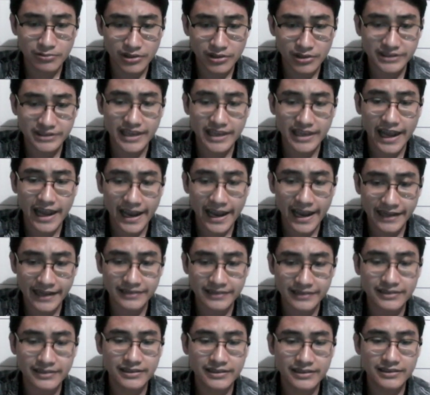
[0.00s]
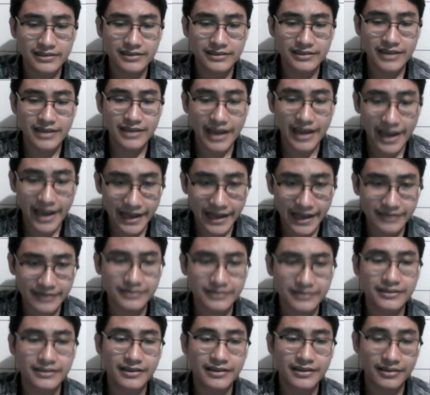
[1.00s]
words and
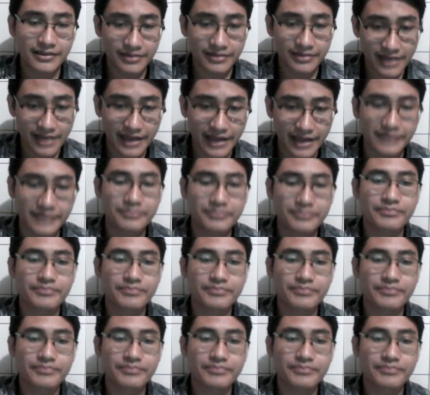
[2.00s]
then.